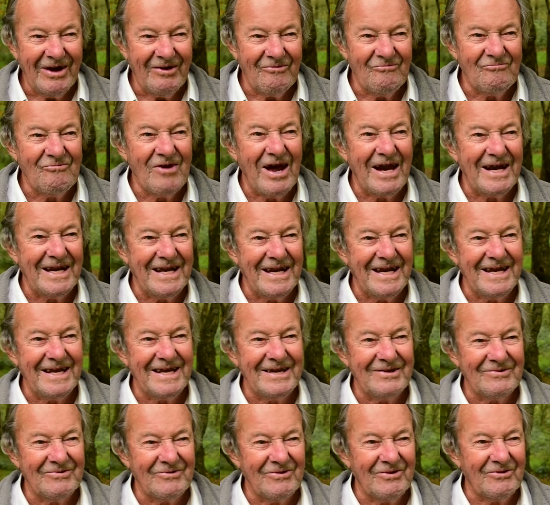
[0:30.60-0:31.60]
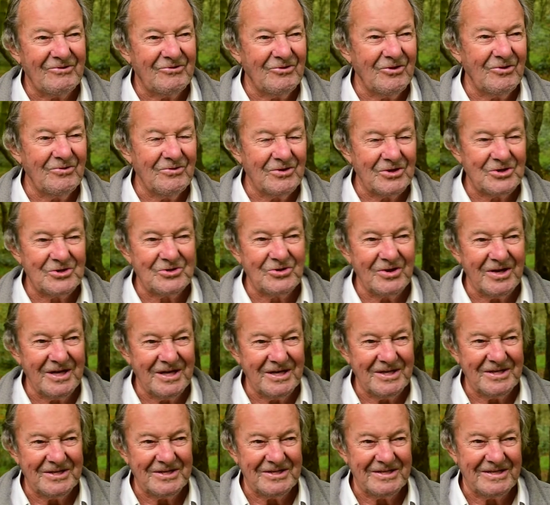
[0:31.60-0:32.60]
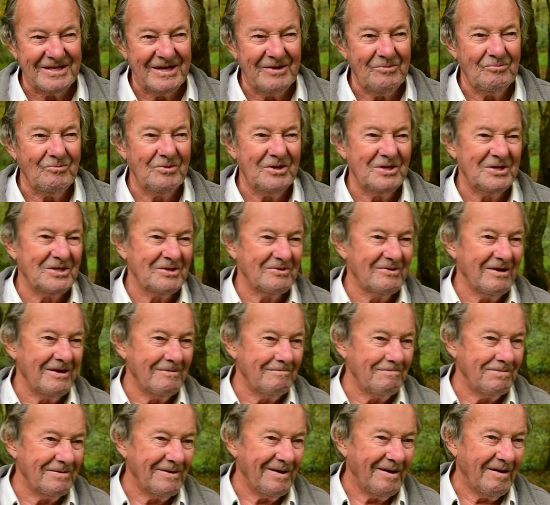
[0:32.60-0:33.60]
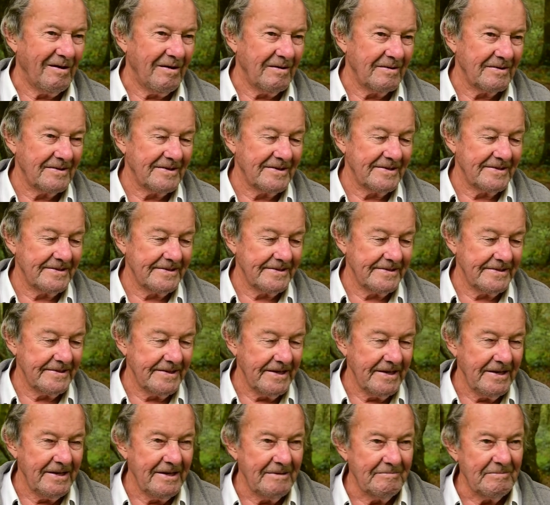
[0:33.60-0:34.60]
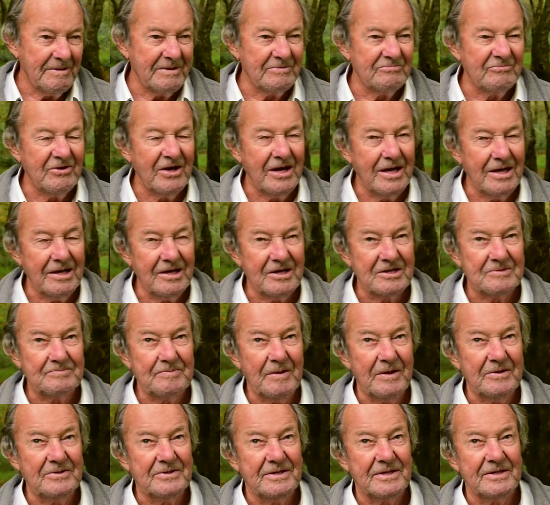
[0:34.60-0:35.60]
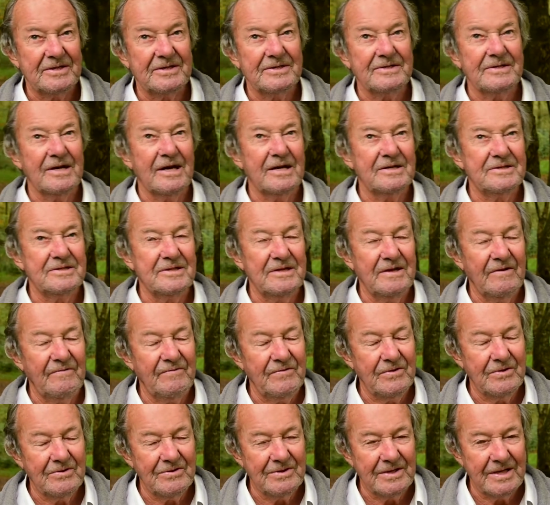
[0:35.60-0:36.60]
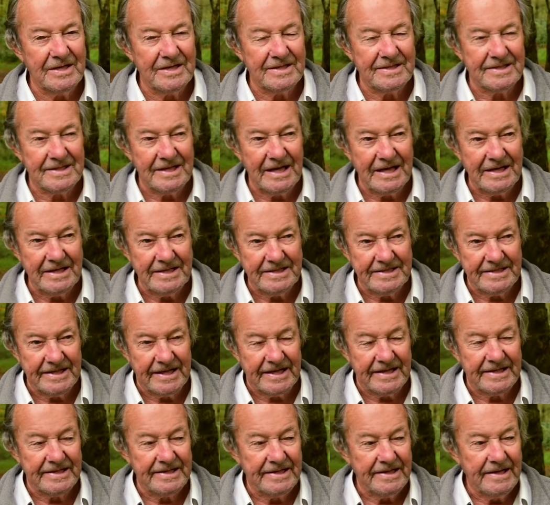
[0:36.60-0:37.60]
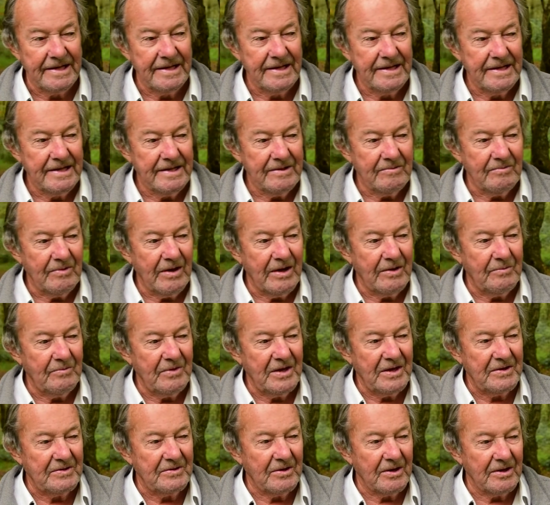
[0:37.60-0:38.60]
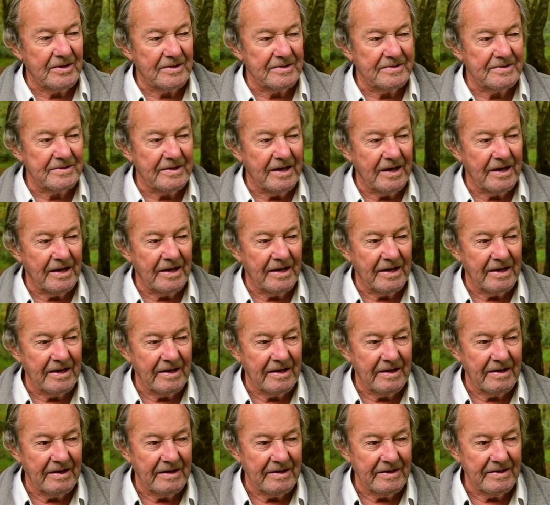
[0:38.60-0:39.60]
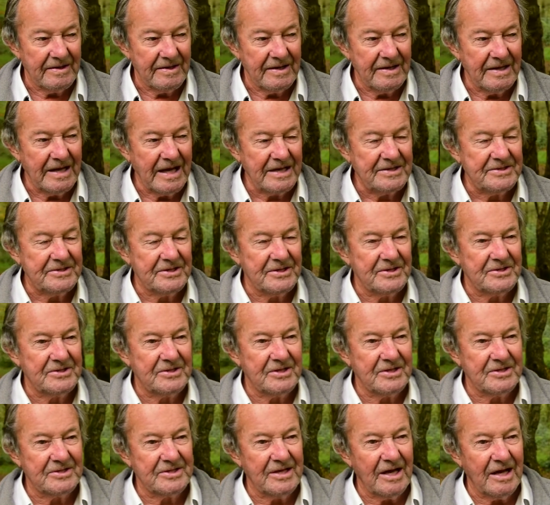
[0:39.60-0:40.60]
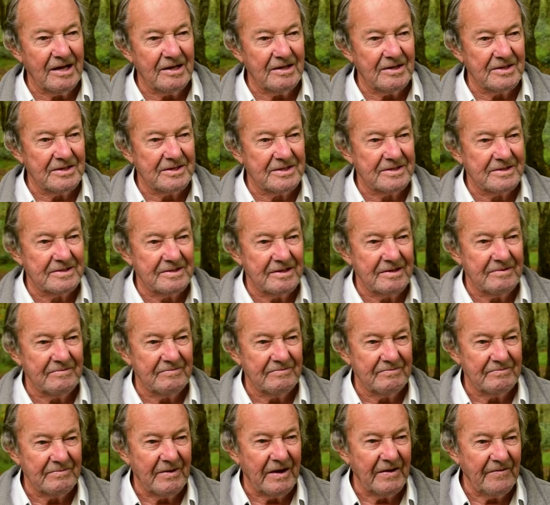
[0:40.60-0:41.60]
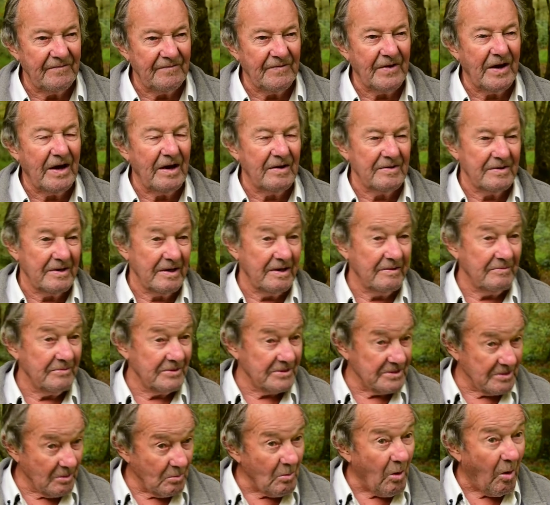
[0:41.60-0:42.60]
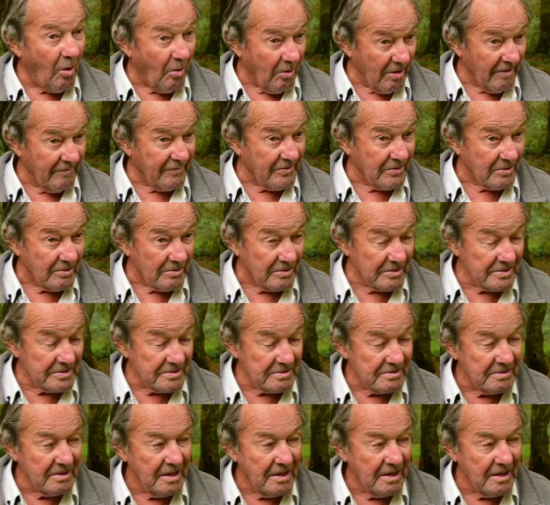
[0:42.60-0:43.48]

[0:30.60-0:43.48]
running through the trees in Windsor Great Park. But really, I suppose it started a few years later when we got letters to tell us that my father, it was the war of course,